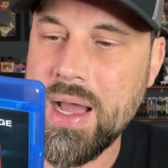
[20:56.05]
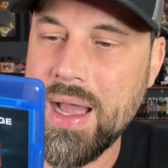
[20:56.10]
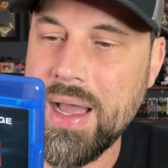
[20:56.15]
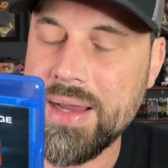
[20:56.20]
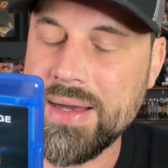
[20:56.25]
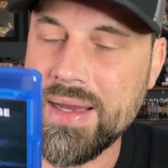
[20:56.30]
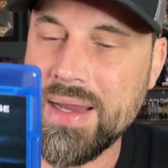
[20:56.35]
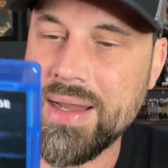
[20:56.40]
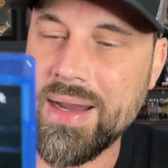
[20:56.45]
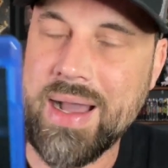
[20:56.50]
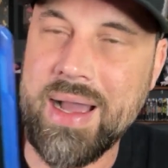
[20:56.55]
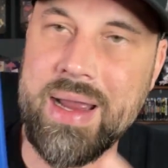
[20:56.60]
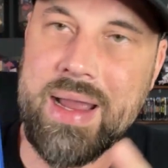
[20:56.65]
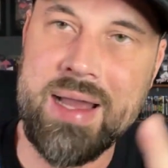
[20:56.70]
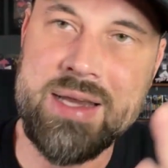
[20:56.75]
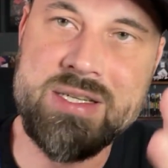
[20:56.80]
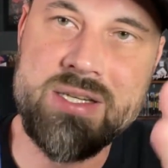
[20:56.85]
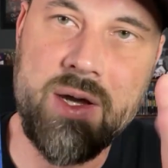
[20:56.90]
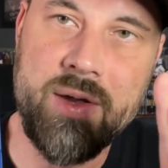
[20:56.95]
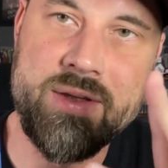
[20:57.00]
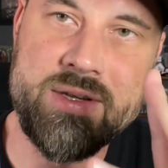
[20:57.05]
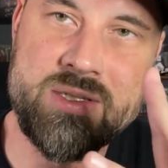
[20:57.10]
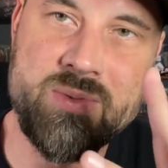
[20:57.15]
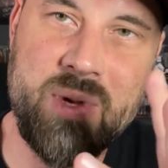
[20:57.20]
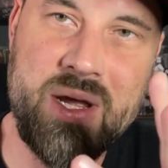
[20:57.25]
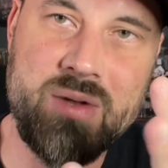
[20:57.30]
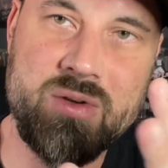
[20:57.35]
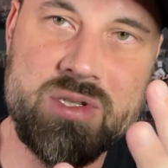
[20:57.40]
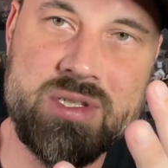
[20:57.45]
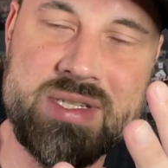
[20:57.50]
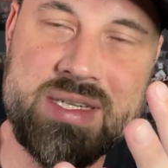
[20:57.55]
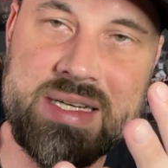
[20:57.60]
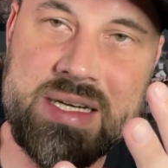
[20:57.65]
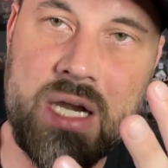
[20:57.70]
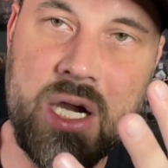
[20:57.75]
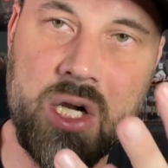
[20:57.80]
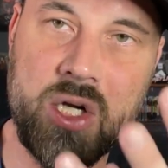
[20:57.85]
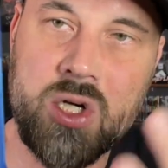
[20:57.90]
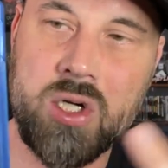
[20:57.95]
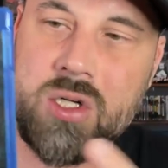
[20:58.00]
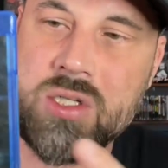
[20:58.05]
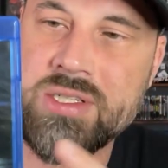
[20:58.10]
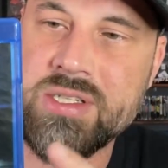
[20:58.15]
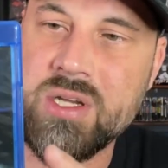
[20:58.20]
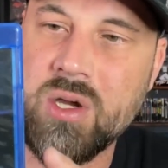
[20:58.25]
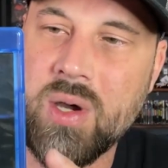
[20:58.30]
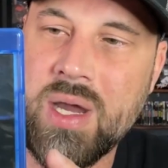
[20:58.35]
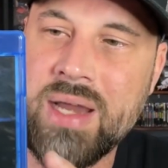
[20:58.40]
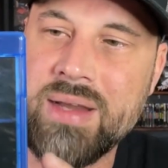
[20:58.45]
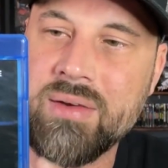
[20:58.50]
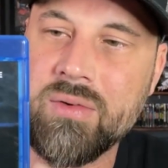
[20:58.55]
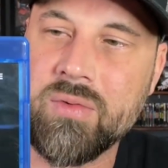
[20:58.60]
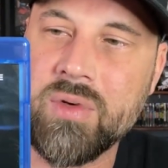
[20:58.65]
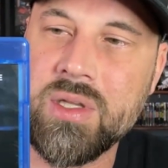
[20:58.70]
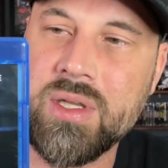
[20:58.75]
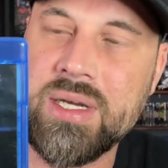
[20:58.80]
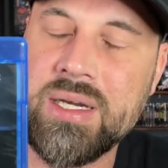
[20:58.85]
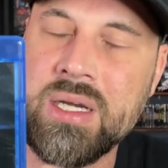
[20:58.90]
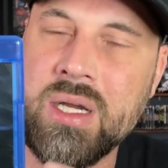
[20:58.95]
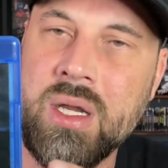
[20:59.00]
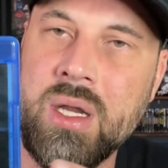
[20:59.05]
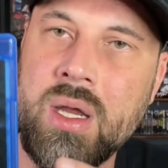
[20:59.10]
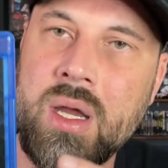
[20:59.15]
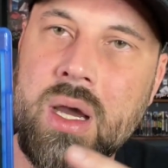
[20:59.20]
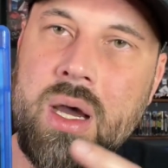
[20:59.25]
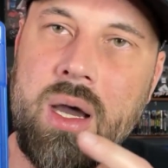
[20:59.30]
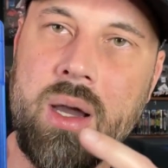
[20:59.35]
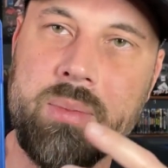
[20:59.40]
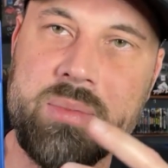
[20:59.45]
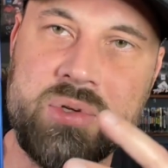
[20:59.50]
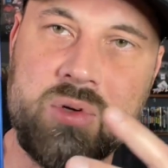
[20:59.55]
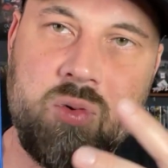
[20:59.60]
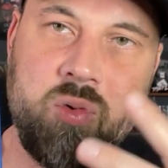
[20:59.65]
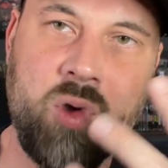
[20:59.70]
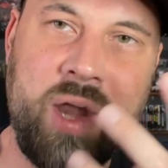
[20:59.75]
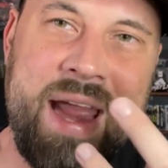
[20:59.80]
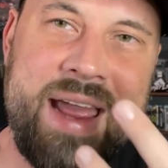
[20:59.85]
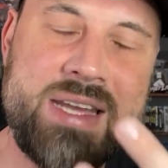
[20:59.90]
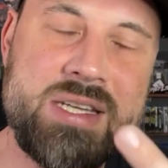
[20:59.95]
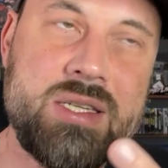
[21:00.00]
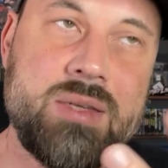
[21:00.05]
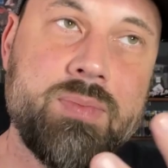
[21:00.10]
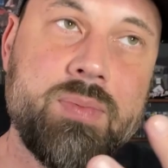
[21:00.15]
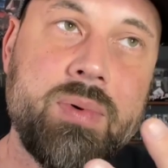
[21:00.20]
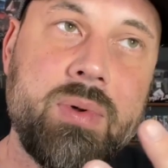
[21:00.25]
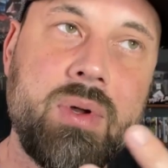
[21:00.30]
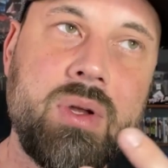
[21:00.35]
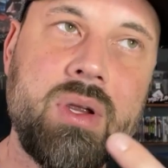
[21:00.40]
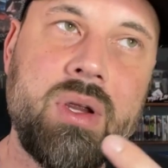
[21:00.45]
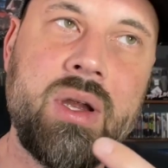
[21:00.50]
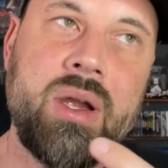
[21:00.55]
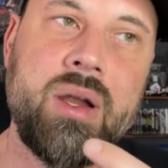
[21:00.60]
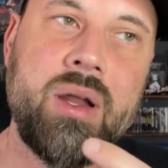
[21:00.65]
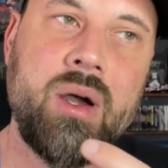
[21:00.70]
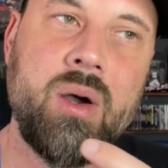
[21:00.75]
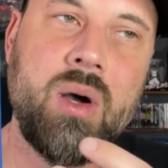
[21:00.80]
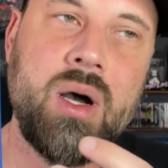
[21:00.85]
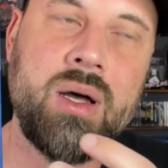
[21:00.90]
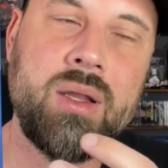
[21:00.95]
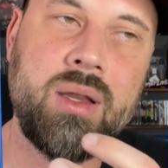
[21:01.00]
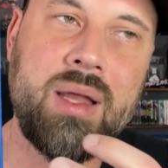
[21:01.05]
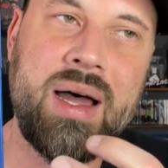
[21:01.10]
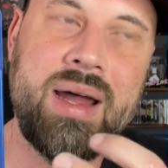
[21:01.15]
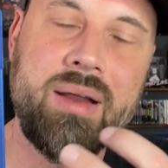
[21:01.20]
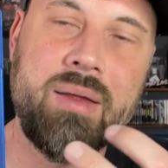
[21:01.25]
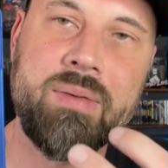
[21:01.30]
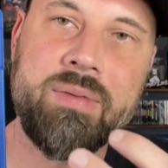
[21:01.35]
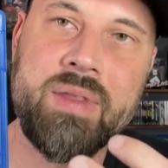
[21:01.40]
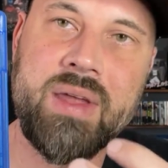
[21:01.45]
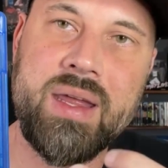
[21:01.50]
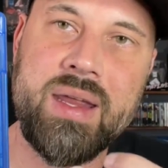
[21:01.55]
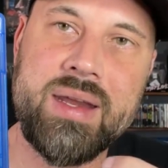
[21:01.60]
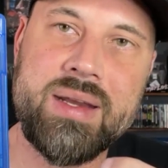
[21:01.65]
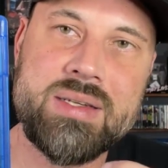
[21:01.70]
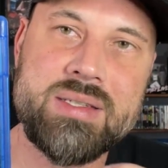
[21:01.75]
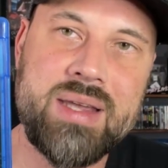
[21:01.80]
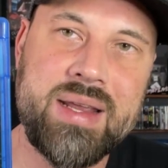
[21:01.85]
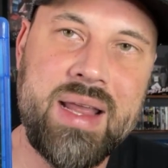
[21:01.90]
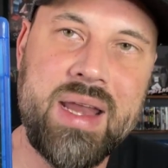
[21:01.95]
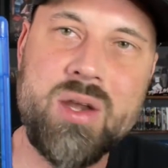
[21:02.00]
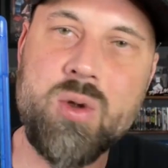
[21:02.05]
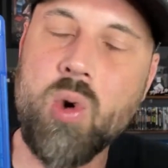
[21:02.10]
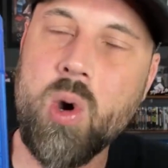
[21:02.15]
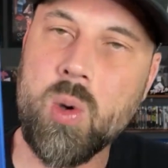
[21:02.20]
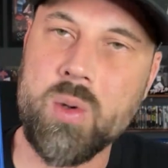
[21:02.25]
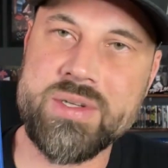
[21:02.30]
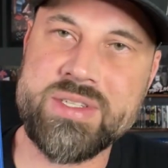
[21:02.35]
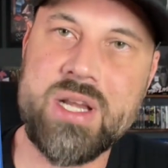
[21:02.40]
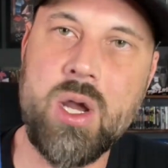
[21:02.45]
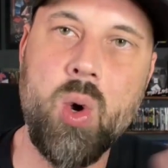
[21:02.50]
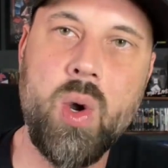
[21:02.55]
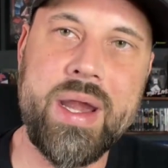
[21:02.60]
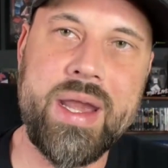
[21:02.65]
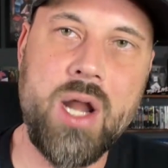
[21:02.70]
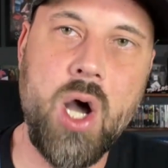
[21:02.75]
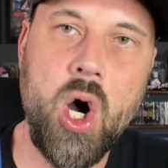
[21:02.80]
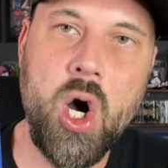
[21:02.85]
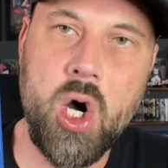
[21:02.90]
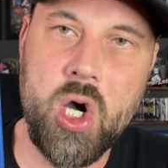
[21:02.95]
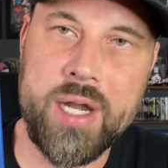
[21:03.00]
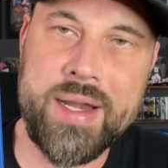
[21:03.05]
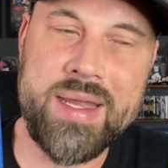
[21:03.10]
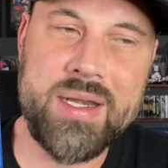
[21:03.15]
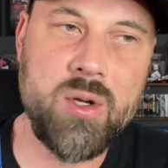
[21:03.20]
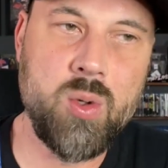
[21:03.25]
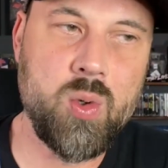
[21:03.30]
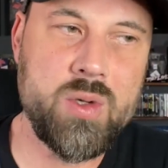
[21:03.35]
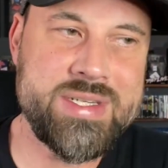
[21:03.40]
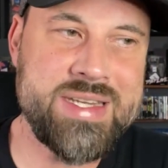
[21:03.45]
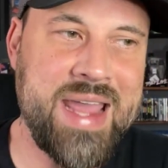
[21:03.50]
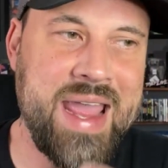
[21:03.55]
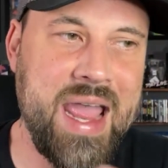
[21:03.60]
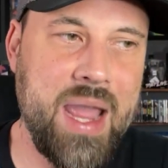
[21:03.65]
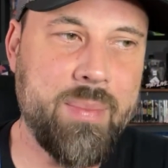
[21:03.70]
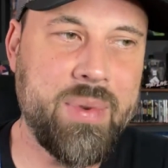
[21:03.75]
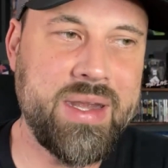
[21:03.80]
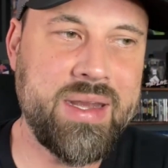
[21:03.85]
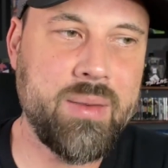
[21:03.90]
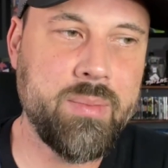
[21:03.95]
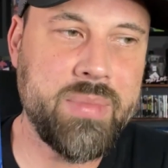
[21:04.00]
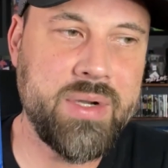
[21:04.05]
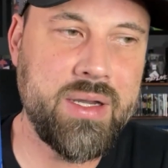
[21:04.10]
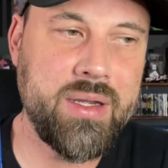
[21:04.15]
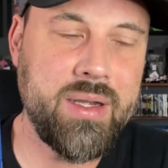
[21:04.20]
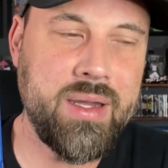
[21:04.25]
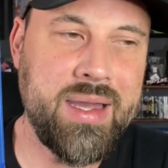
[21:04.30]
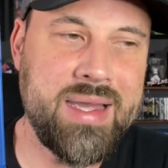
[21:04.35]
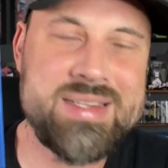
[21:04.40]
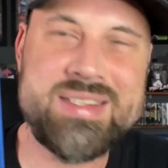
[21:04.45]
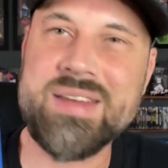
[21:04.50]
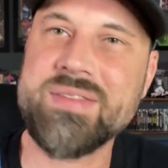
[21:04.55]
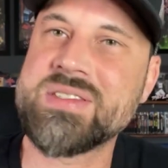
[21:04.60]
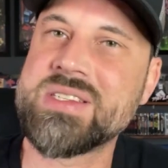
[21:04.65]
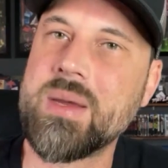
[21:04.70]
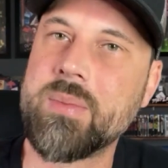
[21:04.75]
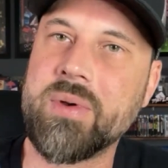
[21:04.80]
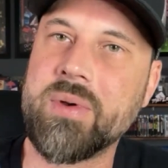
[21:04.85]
again, I saw this when I was younger, so I didn't really grasp, a lot of things. Like, I knew what was going on, I knew what was happening. But as I've said